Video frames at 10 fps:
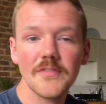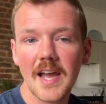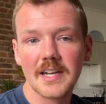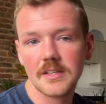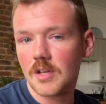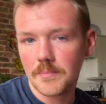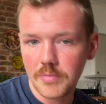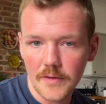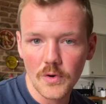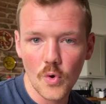act like
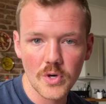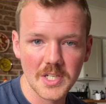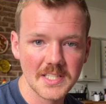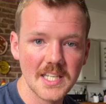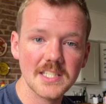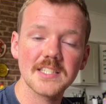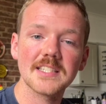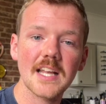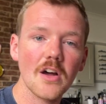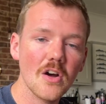private organizations
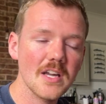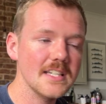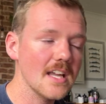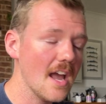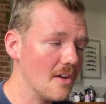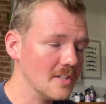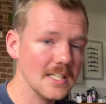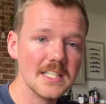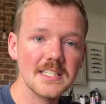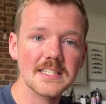that are
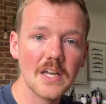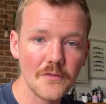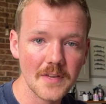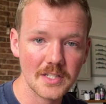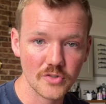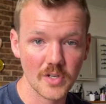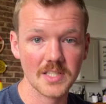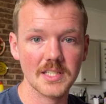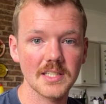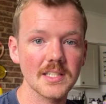inherently self-interested.